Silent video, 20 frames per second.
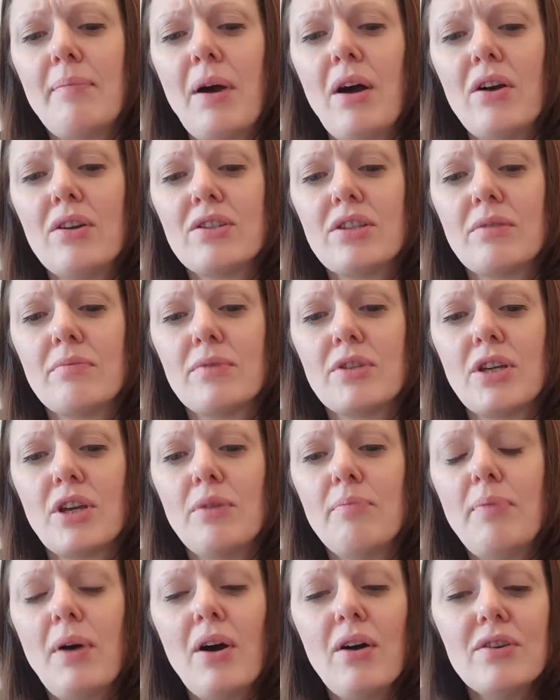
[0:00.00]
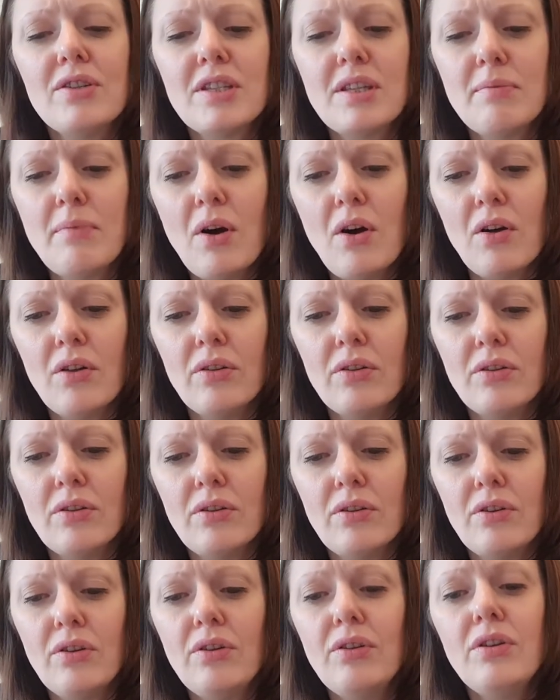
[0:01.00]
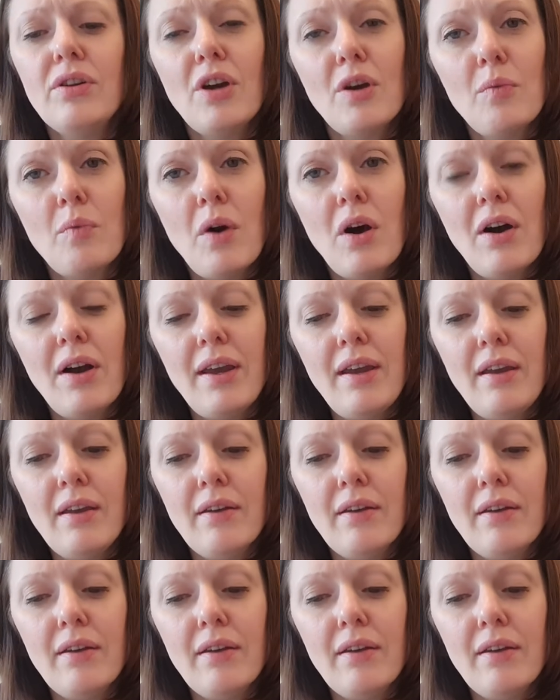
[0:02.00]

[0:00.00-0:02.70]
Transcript: passed them to passed them on. Now why?